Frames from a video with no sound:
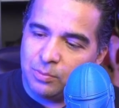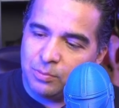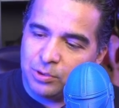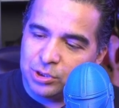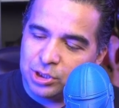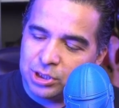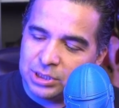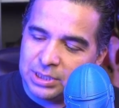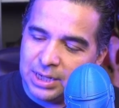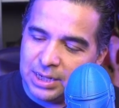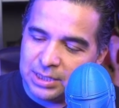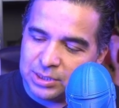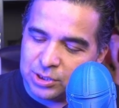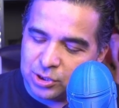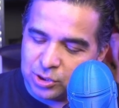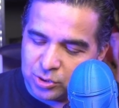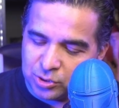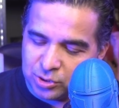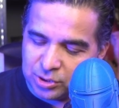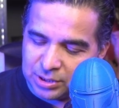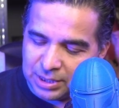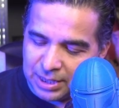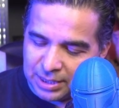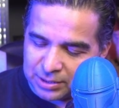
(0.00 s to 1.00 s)
much
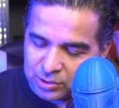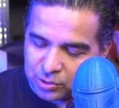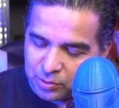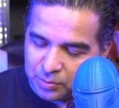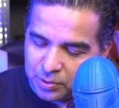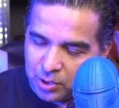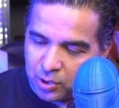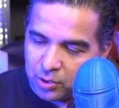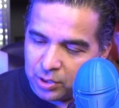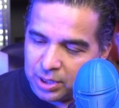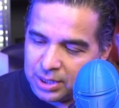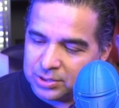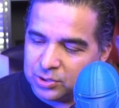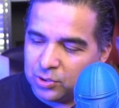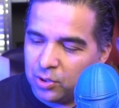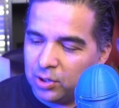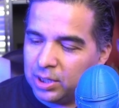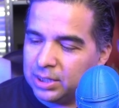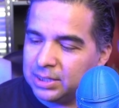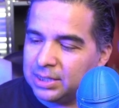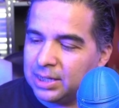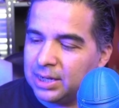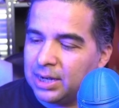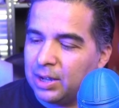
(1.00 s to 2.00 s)
texture that, to be honest, the
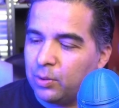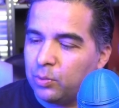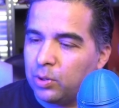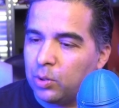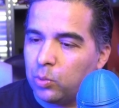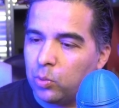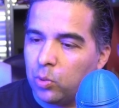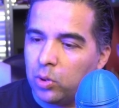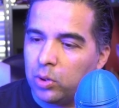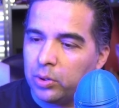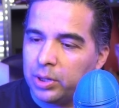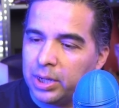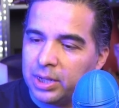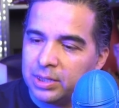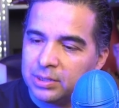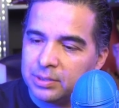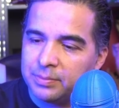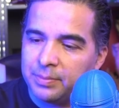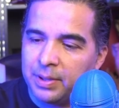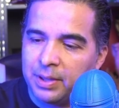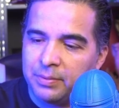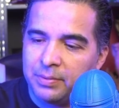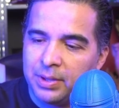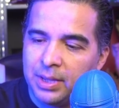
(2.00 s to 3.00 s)
only thing I would worry is
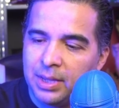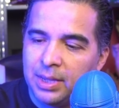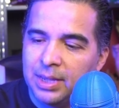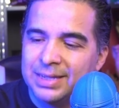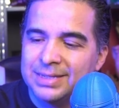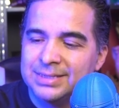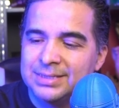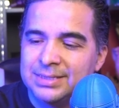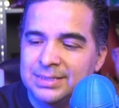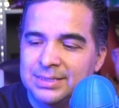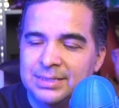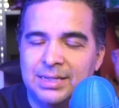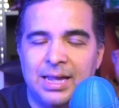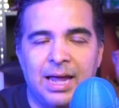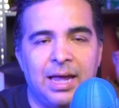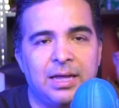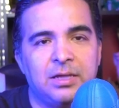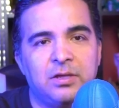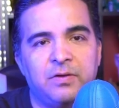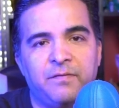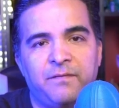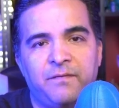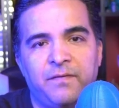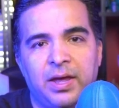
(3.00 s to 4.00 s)
maybe
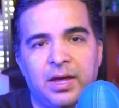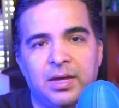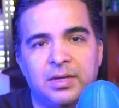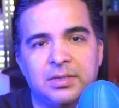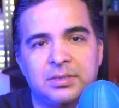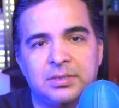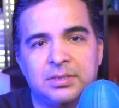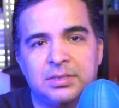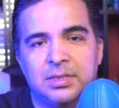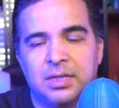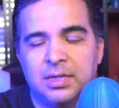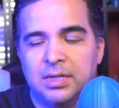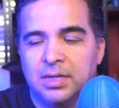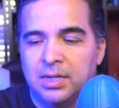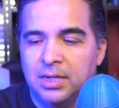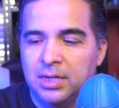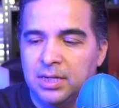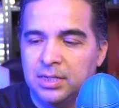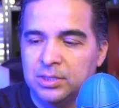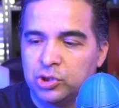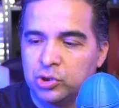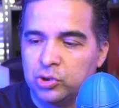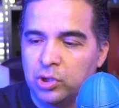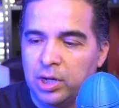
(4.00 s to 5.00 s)
sand the face
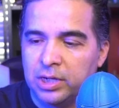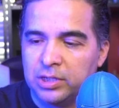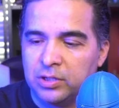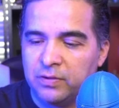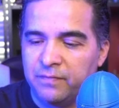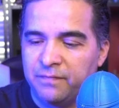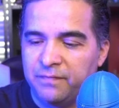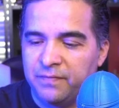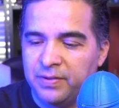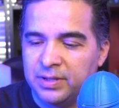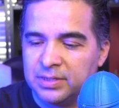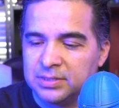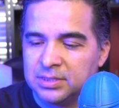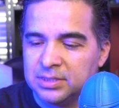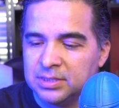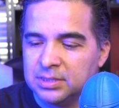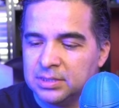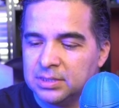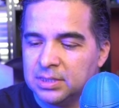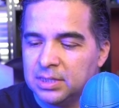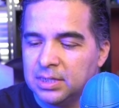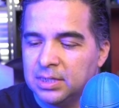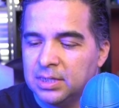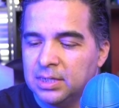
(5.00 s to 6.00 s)
and try to fix it.
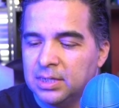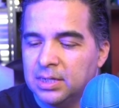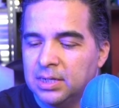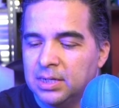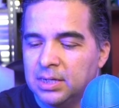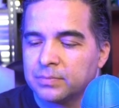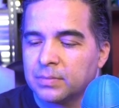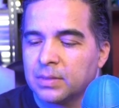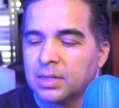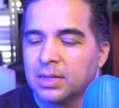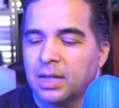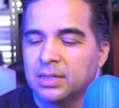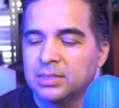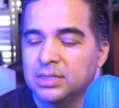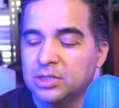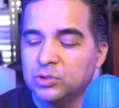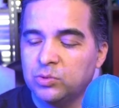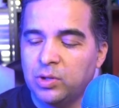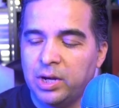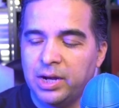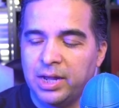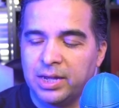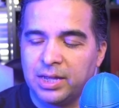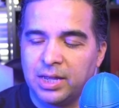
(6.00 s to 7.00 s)
This
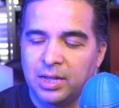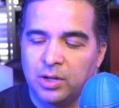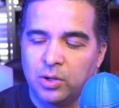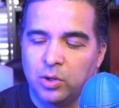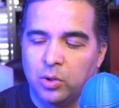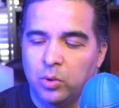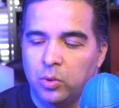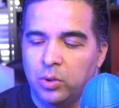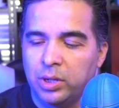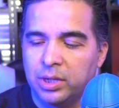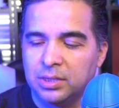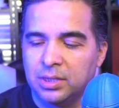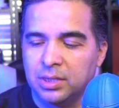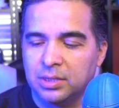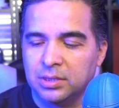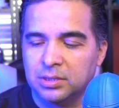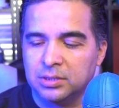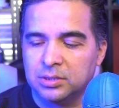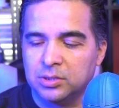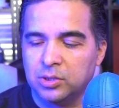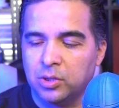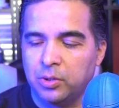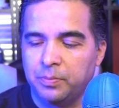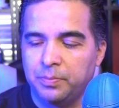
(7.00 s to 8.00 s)
one I can glue it
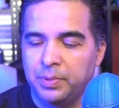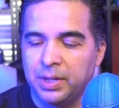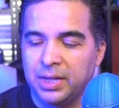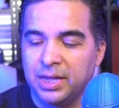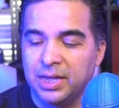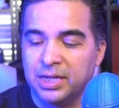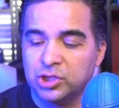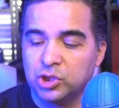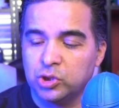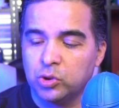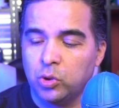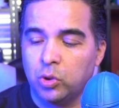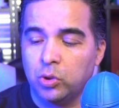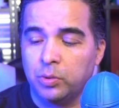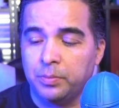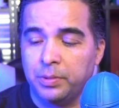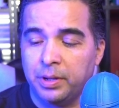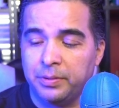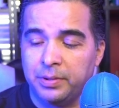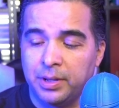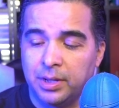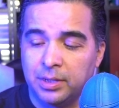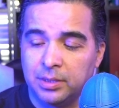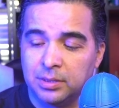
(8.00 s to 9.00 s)
and it's not a big issue, or
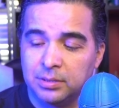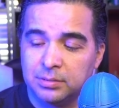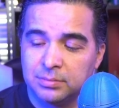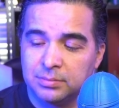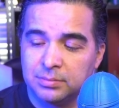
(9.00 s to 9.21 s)
maybe